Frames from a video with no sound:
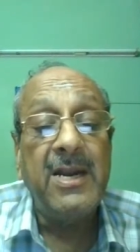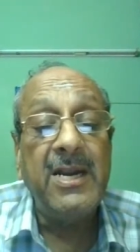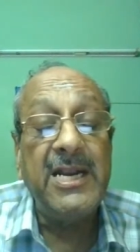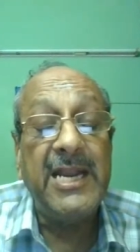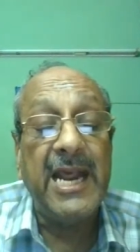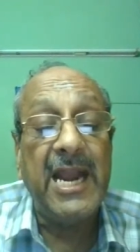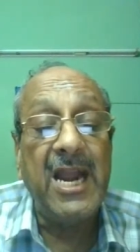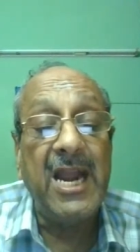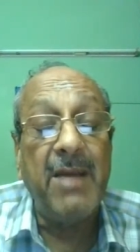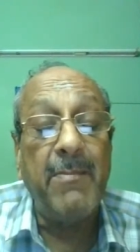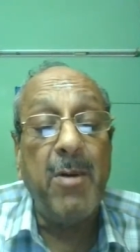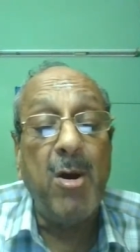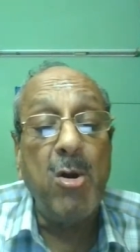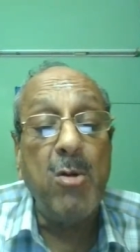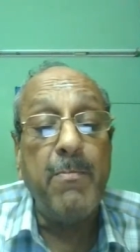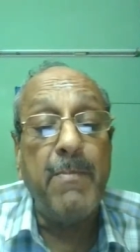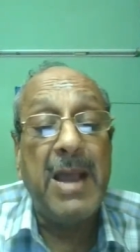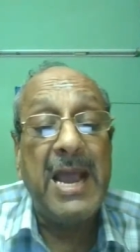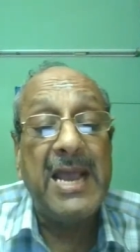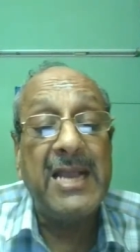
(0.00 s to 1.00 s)
Tell
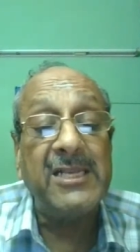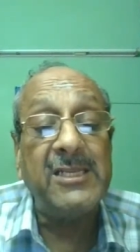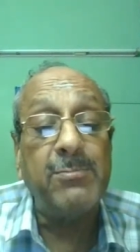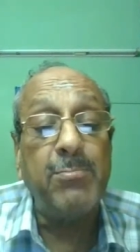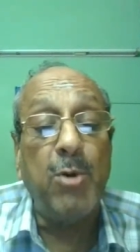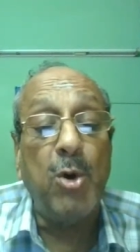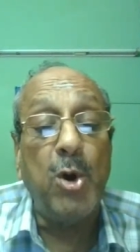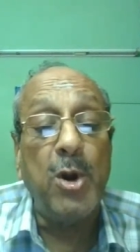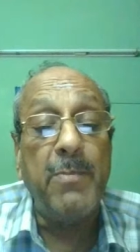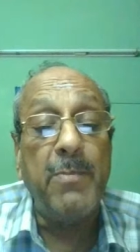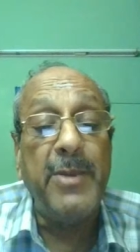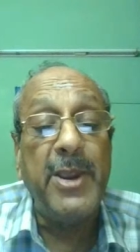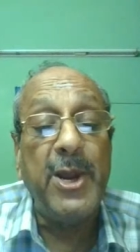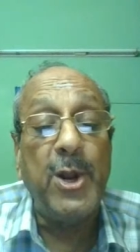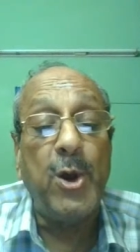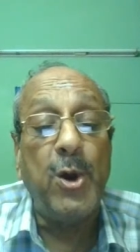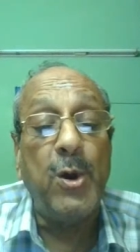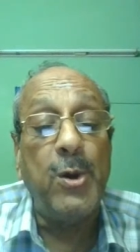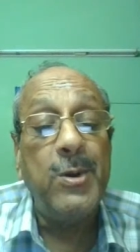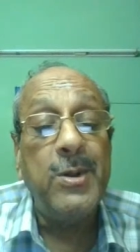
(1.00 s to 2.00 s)
about banks board
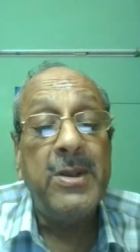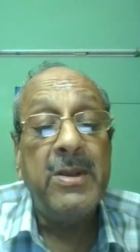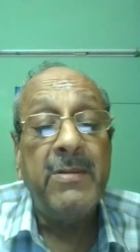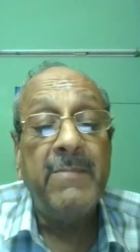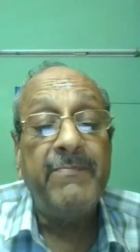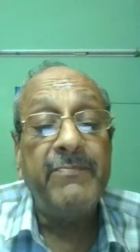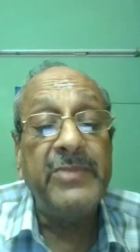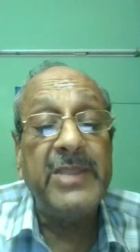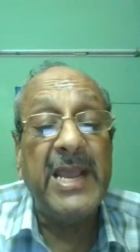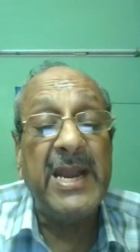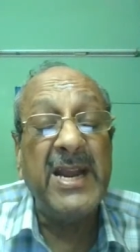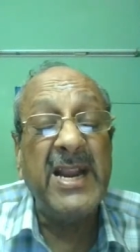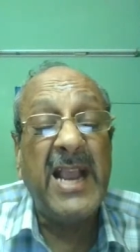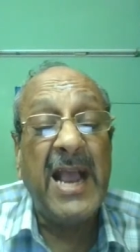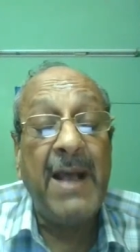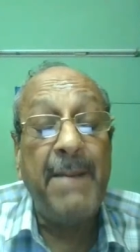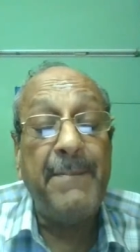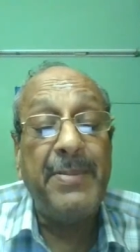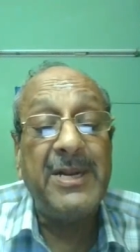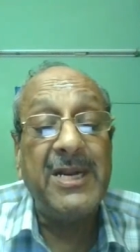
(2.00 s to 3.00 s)
bureau. Then
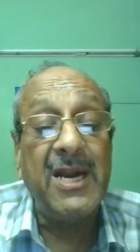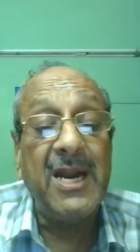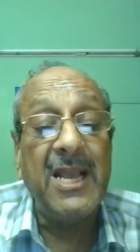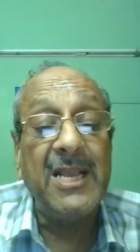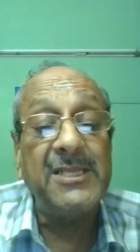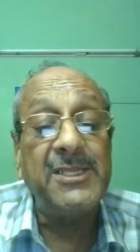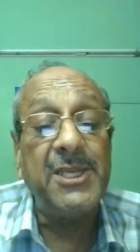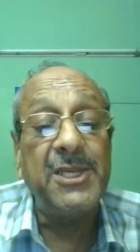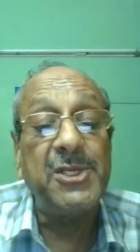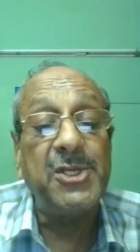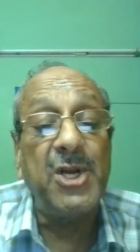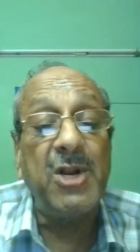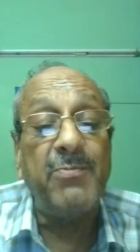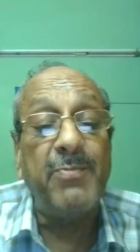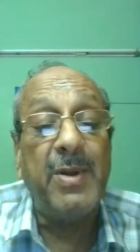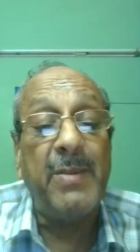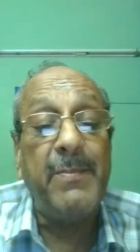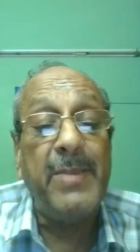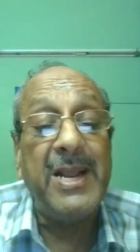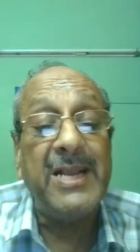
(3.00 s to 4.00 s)
capitalization of
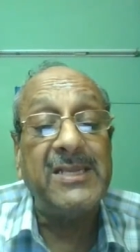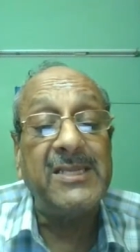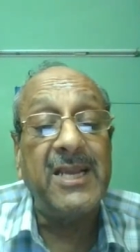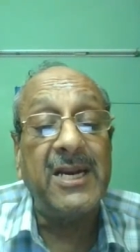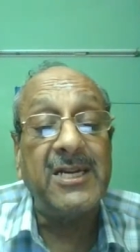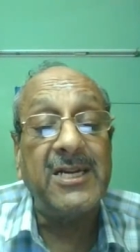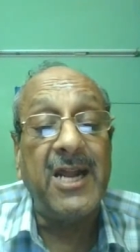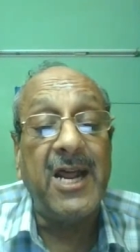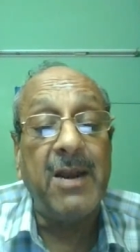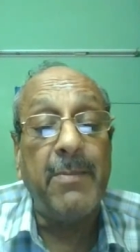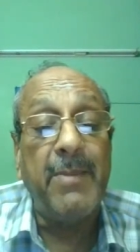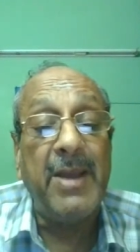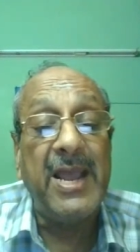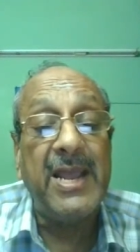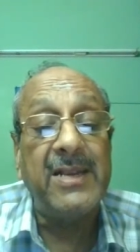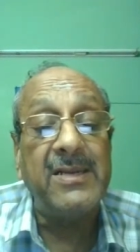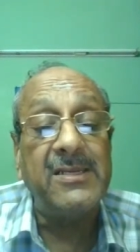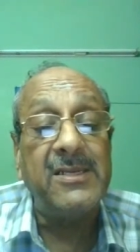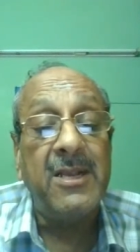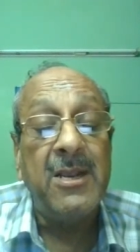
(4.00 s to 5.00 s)
public sector
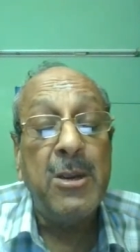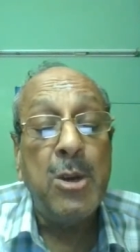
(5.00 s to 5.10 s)
banks.